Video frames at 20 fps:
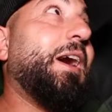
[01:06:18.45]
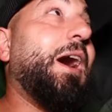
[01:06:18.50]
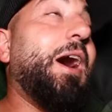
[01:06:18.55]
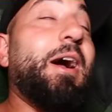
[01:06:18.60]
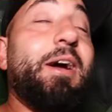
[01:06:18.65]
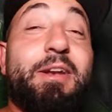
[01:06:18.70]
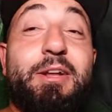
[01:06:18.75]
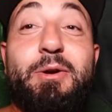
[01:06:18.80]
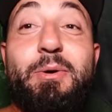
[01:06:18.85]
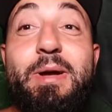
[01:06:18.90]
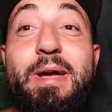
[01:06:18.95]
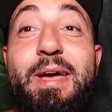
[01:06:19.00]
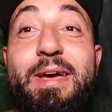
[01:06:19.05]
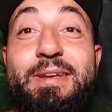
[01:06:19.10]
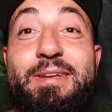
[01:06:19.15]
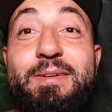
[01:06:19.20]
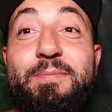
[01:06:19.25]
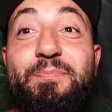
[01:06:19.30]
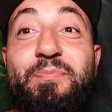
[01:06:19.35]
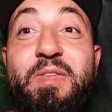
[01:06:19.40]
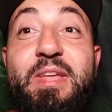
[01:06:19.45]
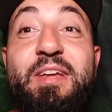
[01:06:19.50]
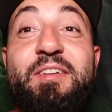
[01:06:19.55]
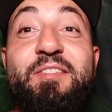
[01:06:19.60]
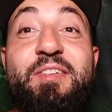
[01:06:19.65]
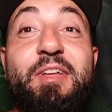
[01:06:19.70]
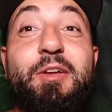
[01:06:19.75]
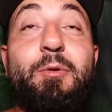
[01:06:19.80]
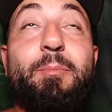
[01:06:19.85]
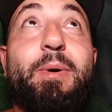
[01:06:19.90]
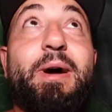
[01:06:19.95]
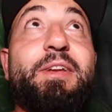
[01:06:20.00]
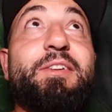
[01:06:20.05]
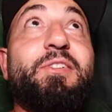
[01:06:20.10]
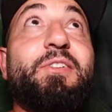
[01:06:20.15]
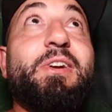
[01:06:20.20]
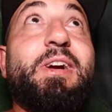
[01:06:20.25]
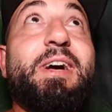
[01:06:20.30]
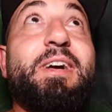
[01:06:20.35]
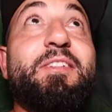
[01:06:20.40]
I'm gonna go ahead and say goodbye
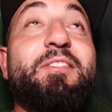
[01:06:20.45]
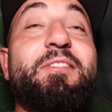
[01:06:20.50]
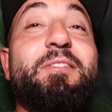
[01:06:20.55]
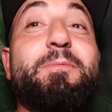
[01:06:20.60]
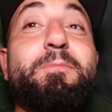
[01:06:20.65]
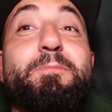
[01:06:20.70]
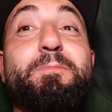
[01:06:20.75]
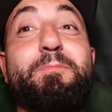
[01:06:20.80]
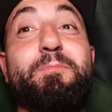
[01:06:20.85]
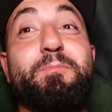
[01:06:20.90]
to you guys.